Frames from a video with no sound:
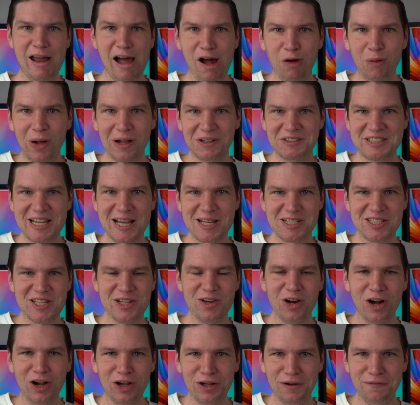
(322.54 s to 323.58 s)
Now, while
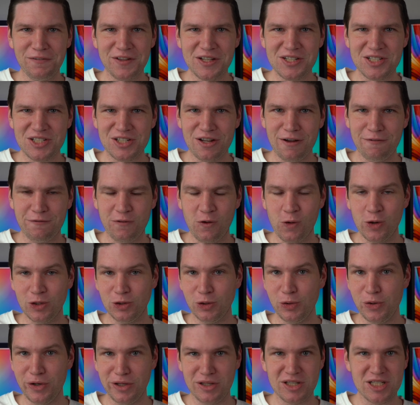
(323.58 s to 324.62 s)
testing all of this stuff for
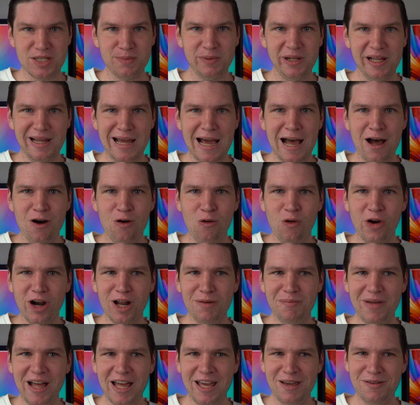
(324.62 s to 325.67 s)
Luna Display Out, one
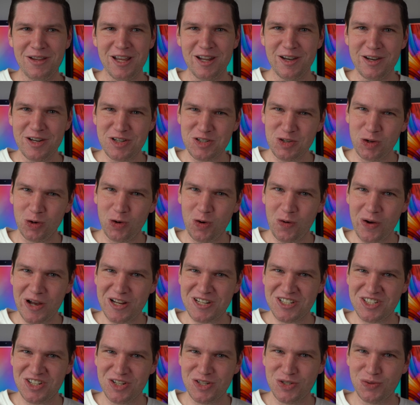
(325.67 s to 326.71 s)
of my initial
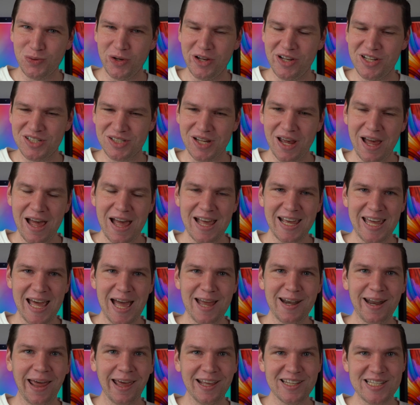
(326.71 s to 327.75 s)
questions was,
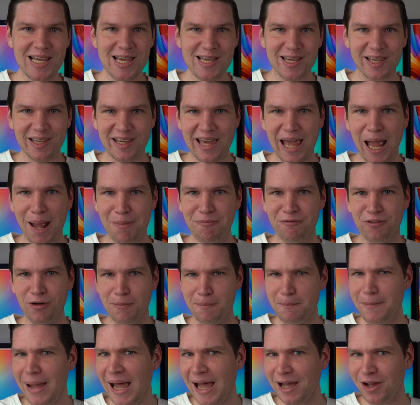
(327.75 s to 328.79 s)
can I take a game
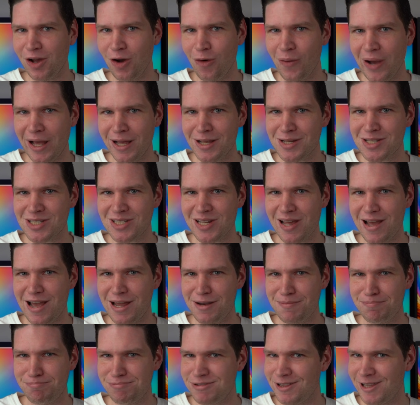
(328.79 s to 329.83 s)
from macOS
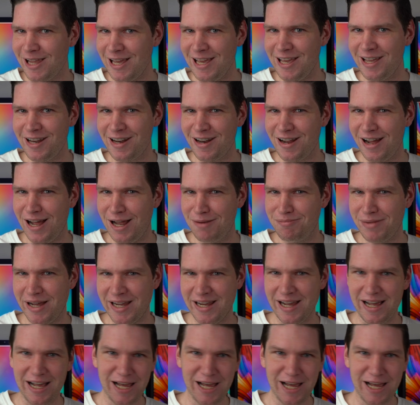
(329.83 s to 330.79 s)
and play it on my